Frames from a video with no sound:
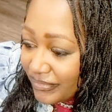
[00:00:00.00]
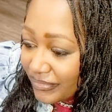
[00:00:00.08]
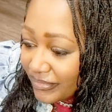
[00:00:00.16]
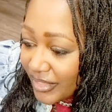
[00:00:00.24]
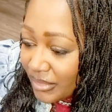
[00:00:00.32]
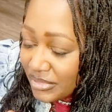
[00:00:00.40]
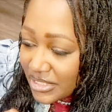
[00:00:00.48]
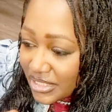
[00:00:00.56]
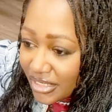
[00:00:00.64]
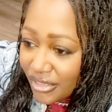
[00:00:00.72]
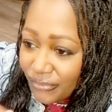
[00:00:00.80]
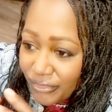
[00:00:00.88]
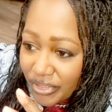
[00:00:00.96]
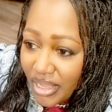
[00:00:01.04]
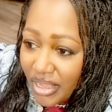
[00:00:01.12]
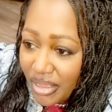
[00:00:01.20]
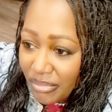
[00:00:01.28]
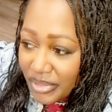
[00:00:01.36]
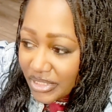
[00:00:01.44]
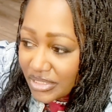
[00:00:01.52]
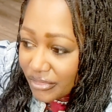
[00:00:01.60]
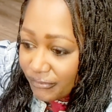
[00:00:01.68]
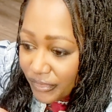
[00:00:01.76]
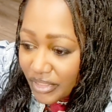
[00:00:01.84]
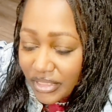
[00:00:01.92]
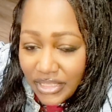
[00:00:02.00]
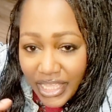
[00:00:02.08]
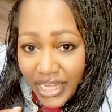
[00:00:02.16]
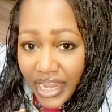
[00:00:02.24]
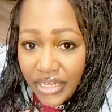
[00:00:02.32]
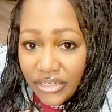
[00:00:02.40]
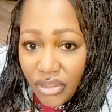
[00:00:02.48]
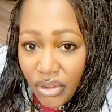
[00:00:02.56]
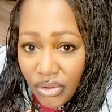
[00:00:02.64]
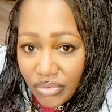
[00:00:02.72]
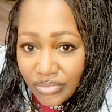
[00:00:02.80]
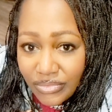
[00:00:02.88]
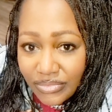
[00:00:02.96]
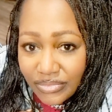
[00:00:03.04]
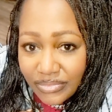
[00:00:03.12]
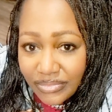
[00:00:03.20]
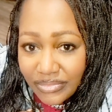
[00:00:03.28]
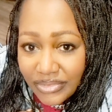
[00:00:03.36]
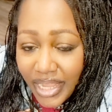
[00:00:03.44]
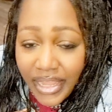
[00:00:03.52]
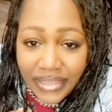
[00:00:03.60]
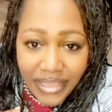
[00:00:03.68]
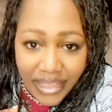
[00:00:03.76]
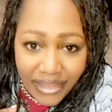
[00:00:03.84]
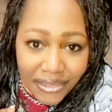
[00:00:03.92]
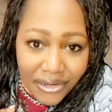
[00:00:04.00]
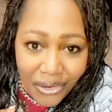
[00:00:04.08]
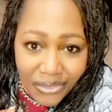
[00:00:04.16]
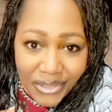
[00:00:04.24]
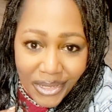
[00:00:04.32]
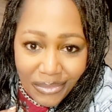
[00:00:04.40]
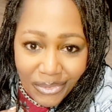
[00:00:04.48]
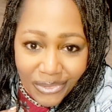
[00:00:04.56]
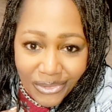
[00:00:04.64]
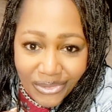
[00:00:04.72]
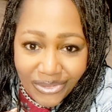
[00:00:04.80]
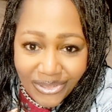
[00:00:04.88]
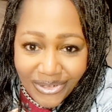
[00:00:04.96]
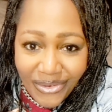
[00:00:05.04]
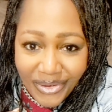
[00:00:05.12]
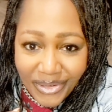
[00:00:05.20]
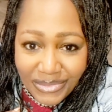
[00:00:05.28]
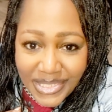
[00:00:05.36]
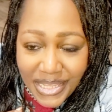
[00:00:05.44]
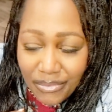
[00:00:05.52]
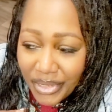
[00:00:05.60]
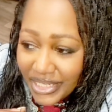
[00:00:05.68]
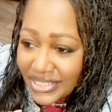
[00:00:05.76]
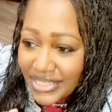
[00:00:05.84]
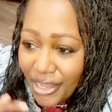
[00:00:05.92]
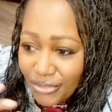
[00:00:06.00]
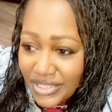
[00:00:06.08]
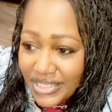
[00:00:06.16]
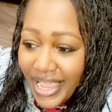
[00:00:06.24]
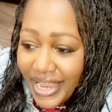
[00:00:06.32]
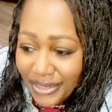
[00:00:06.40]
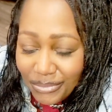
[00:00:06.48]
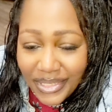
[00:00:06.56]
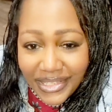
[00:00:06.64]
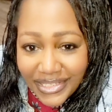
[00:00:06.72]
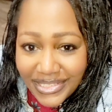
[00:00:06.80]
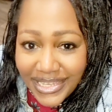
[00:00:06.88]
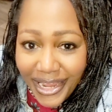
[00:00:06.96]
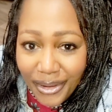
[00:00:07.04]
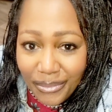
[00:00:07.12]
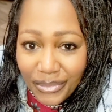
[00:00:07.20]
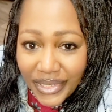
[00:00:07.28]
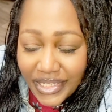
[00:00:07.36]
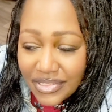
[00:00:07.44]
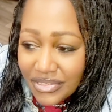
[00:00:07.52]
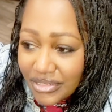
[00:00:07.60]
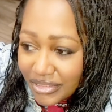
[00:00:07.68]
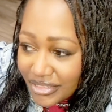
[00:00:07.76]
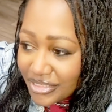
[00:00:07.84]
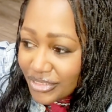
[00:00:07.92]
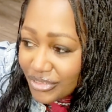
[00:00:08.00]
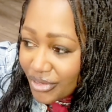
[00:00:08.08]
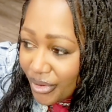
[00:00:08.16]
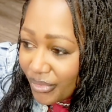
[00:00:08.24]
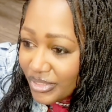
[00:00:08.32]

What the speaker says: I'm sitting for y'all, but it's the feeling that I know. IKNOW, you know what I'm saying? But it's outside of me this time, but it's good to know.